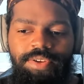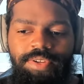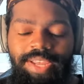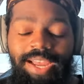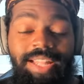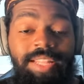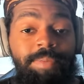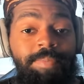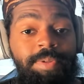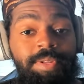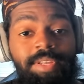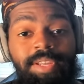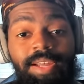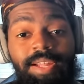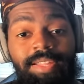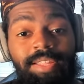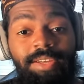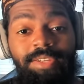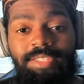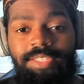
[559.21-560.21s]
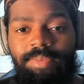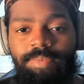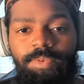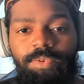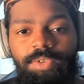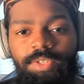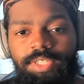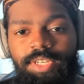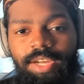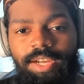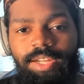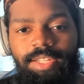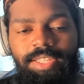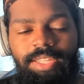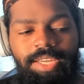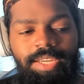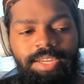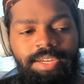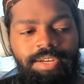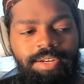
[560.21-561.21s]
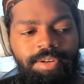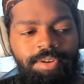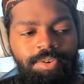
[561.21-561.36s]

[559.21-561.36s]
Y'all let me know y'all thoughts. Let me know what y'all think.